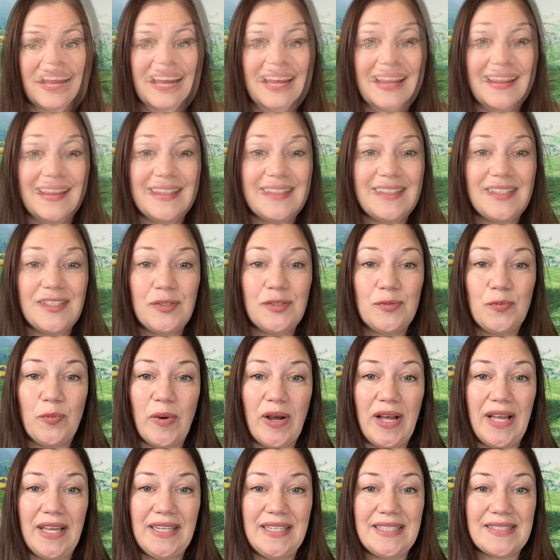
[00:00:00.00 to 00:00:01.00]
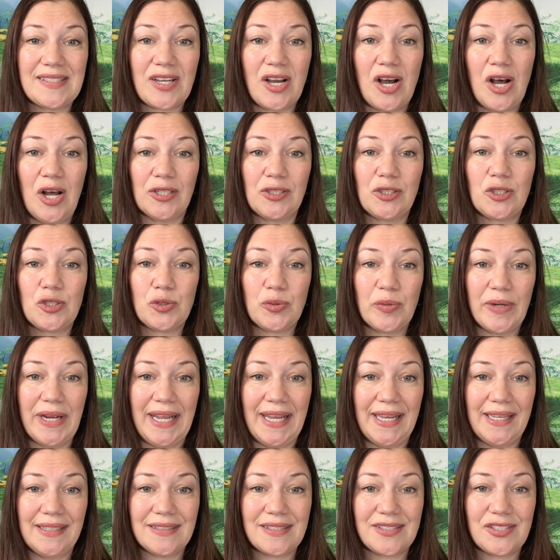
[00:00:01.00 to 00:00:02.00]
This is what is called
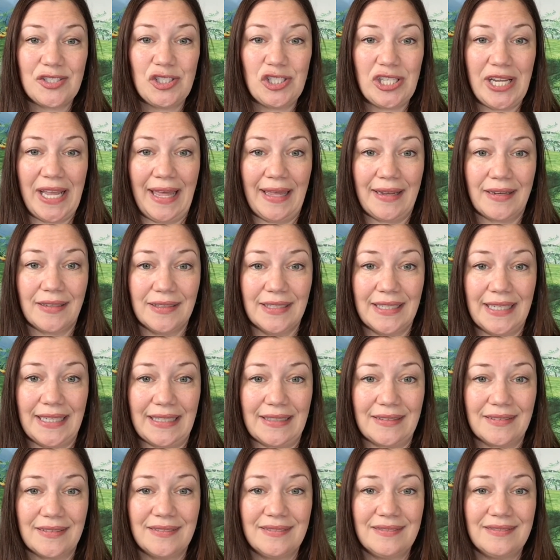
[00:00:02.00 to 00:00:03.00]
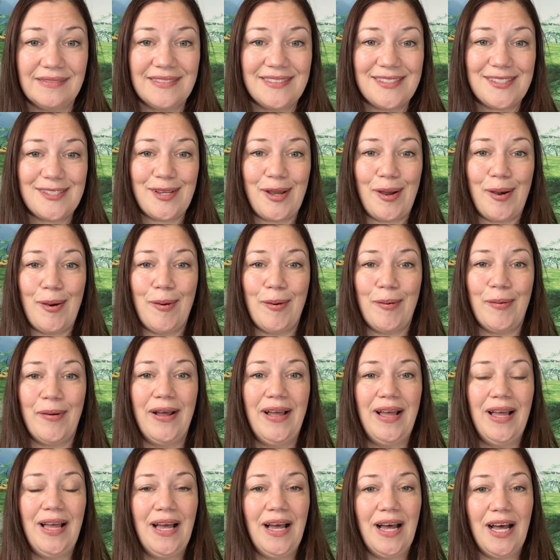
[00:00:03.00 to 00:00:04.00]
Trance Channeling. So
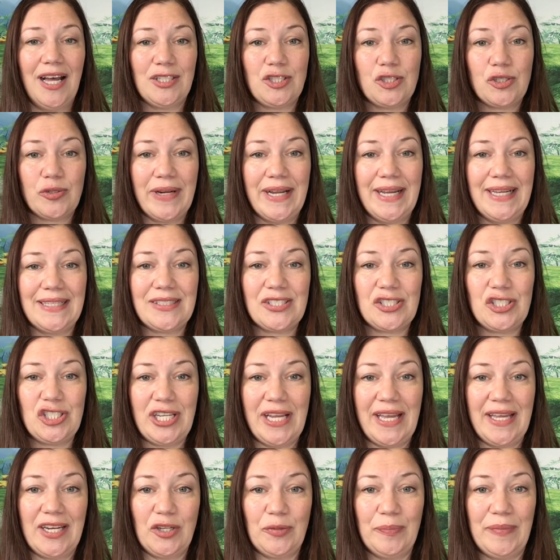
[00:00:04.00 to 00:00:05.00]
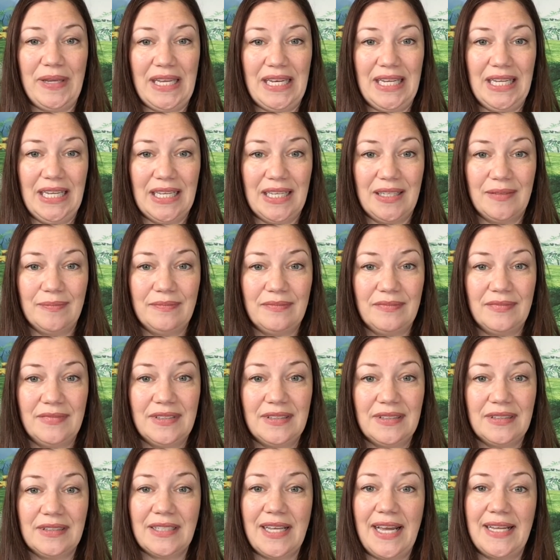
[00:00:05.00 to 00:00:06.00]
a trance channel medium
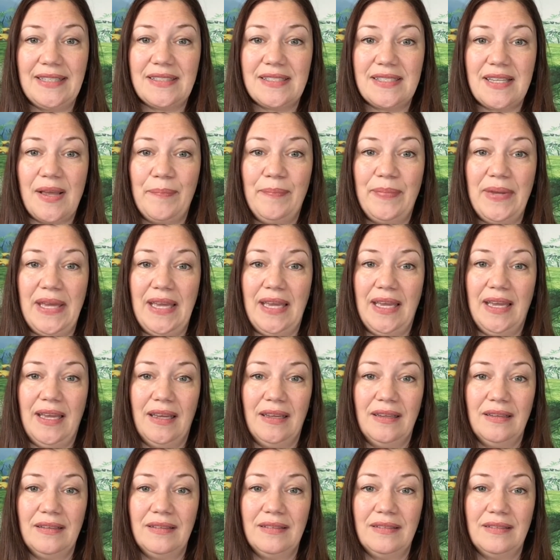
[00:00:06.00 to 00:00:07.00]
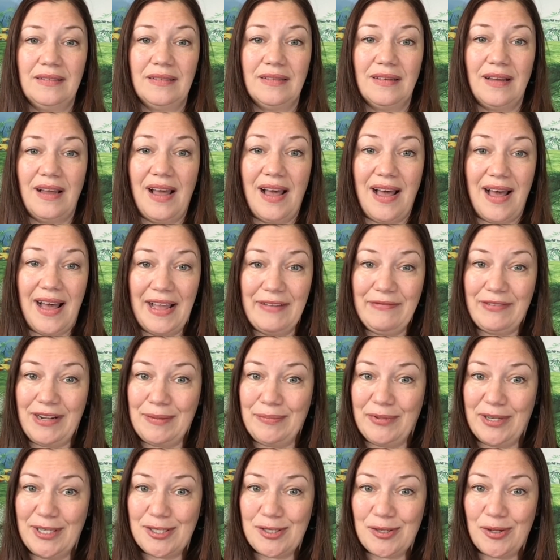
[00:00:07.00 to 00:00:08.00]
lets a being, high
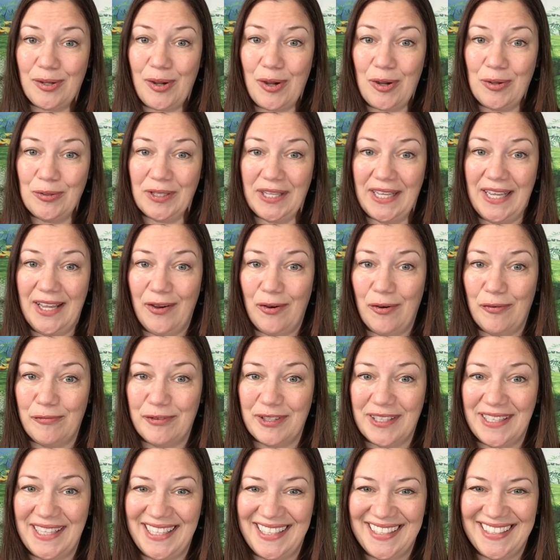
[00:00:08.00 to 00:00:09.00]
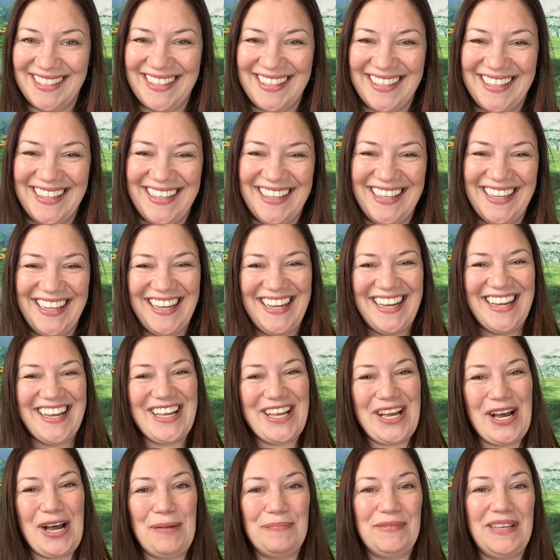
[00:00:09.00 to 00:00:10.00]
vibrational only, hopefully,
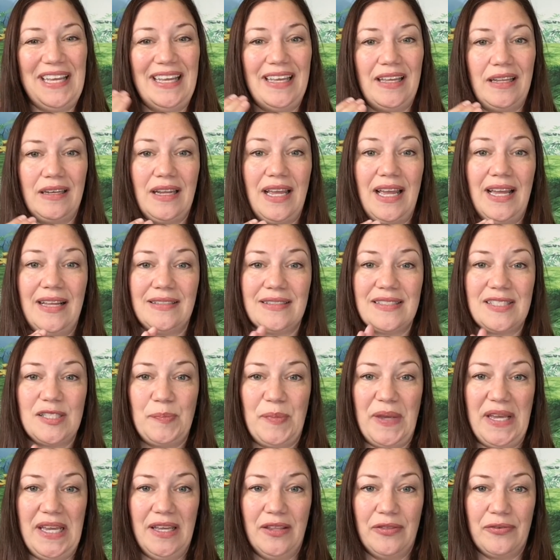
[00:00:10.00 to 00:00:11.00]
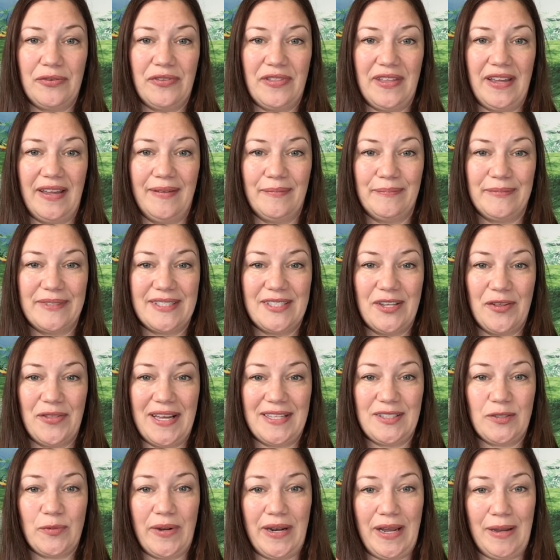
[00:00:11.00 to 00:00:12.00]
come in and speak through them. So
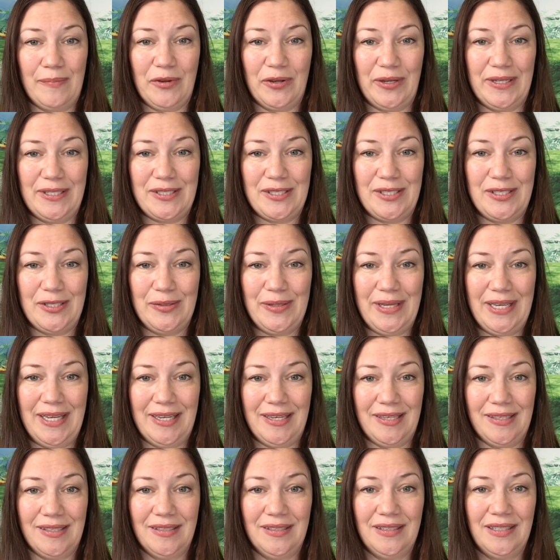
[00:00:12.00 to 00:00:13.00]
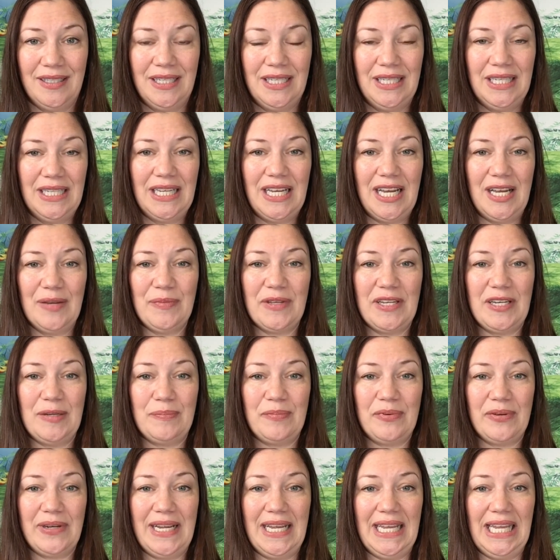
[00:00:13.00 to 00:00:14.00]
that's what I'm going to do here. I'm going to
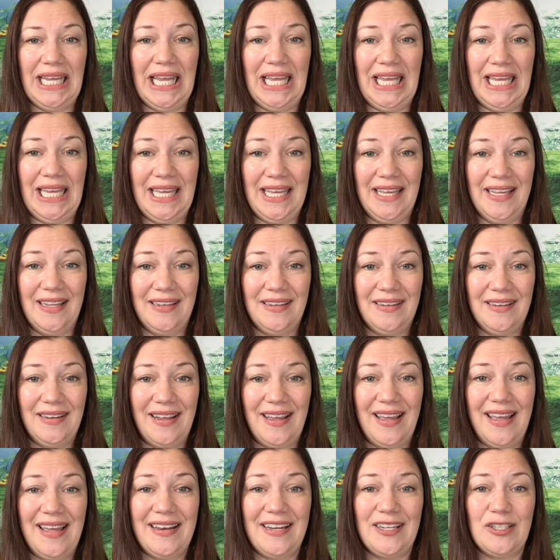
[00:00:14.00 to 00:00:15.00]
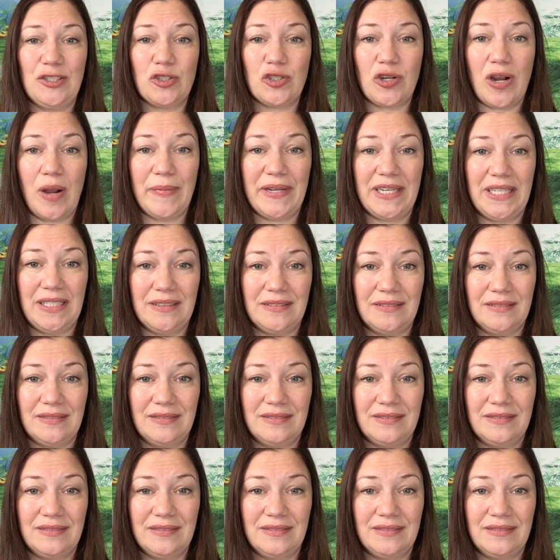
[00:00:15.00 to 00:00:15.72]
bring in an Andromedan